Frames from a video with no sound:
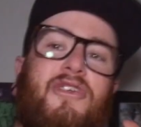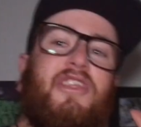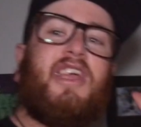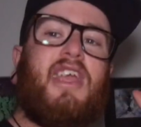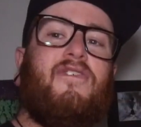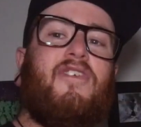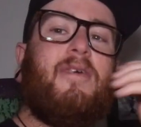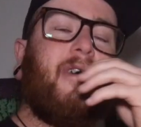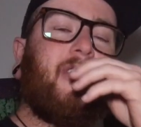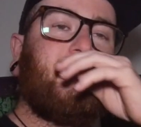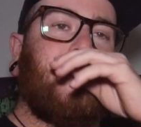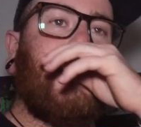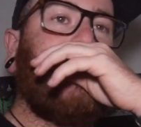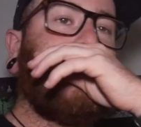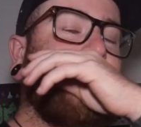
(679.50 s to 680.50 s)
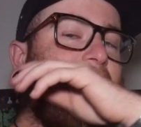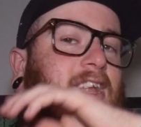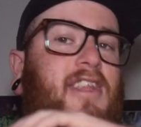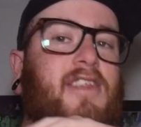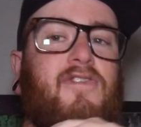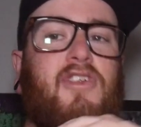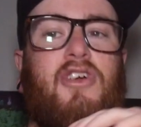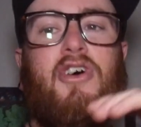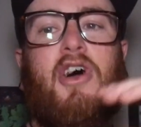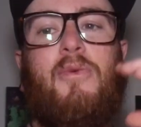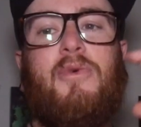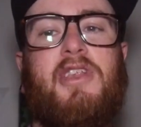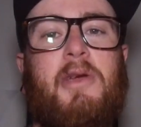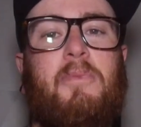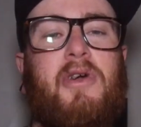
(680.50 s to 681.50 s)
thank you very much for getting to the end of the video. I
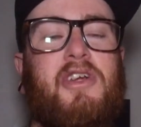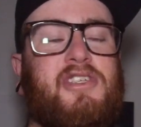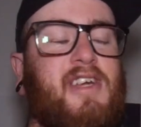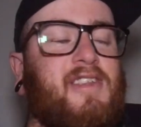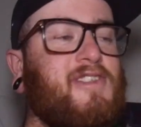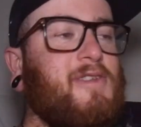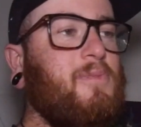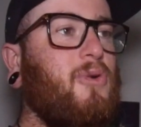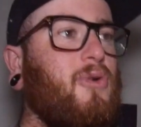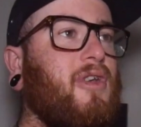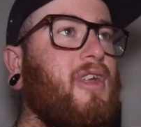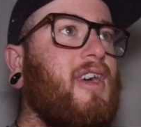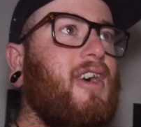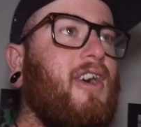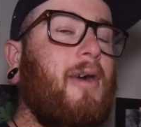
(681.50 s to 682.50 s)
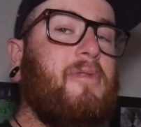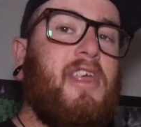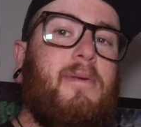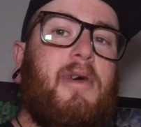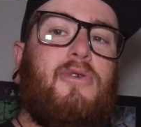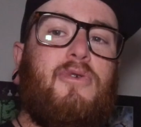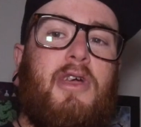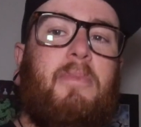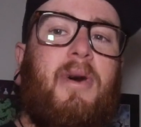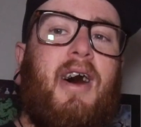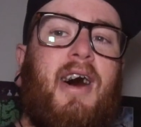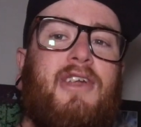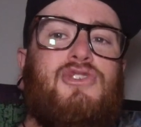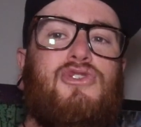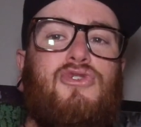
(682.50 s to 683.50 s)
really appreciate the support. I'm thinking about doing a
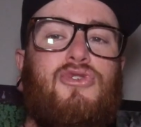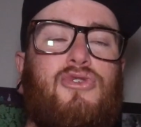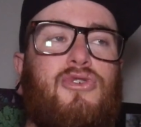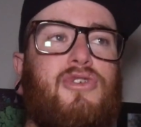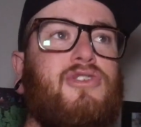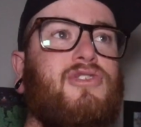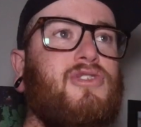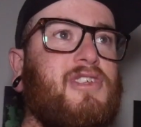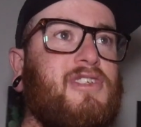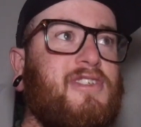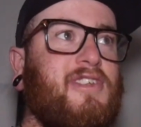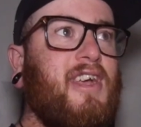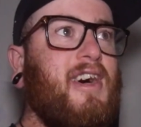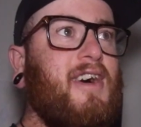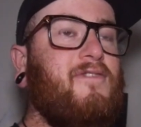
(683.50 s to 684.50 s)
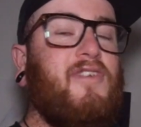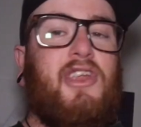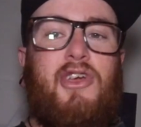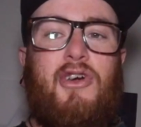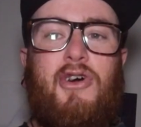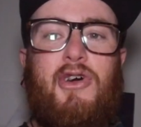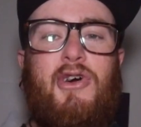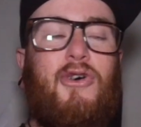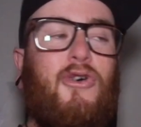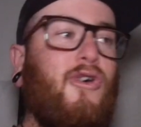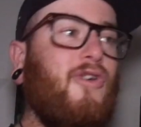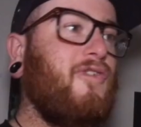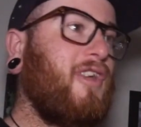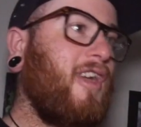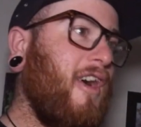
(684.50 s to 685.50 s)
part two to this uh, video
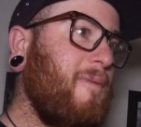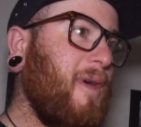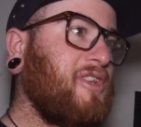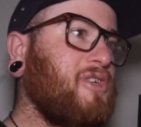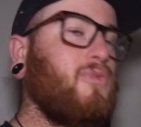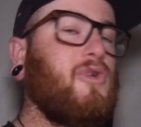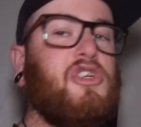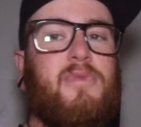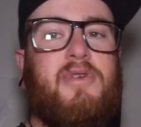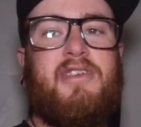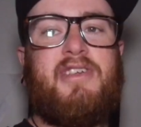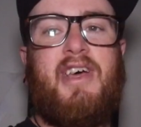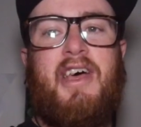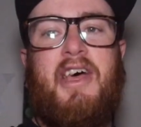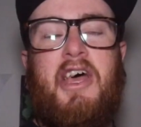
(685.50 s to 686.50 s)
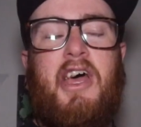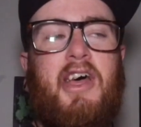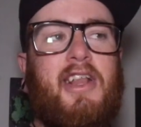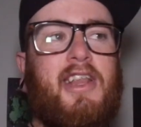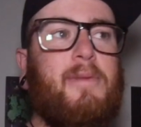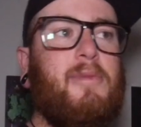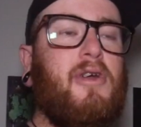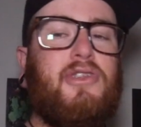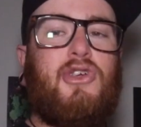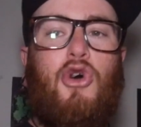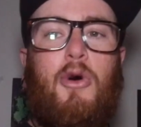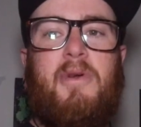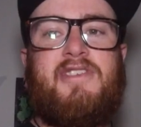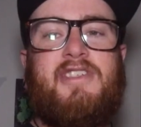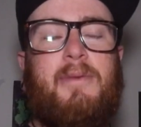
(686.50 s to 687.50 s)
of going back to Richmond. Let me know in the
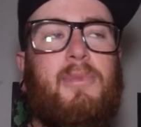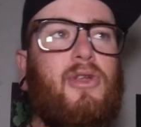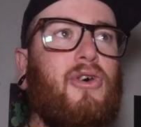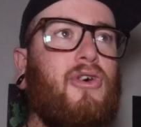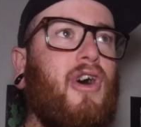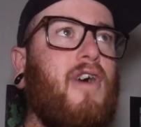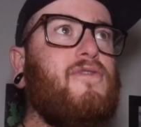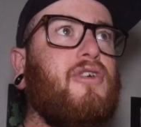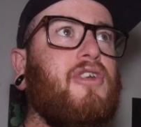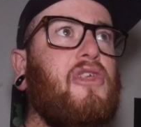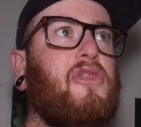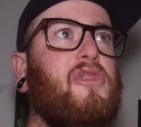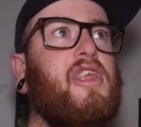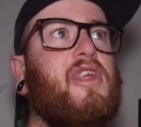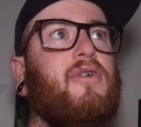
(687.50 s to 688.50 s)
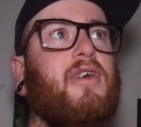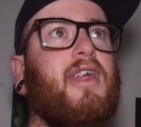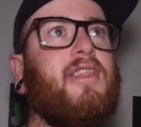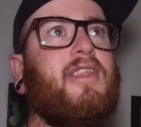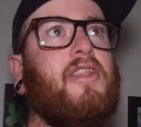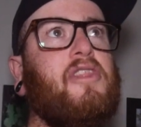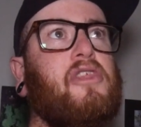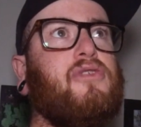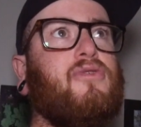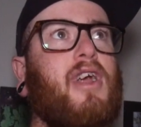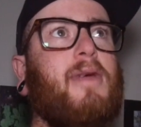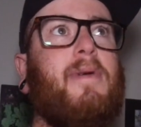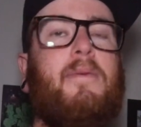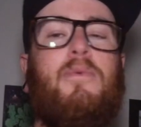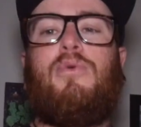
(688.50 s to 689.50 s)
comments down below. I've got a theory that the
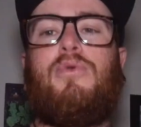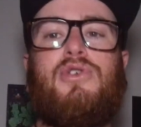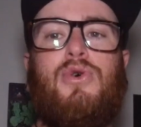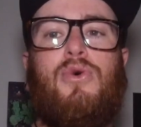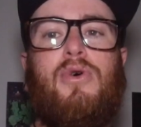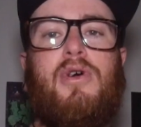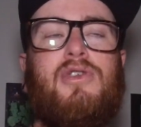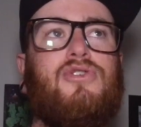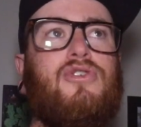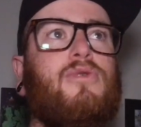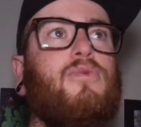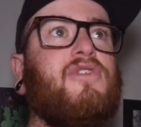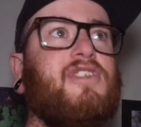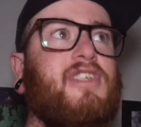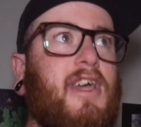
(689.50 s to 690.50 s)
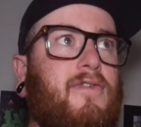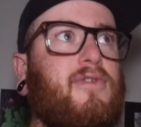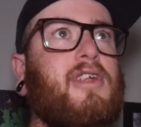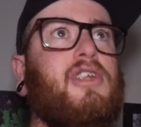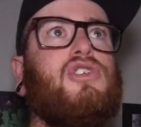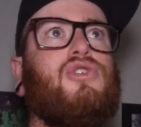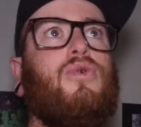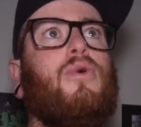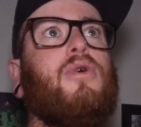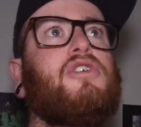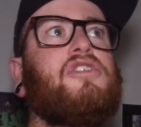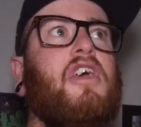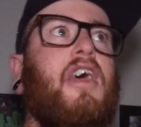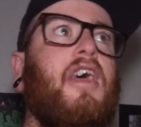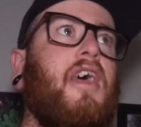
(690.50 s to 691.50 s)
three people we're talking to was definitely
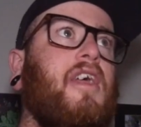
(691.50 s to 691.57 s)
George,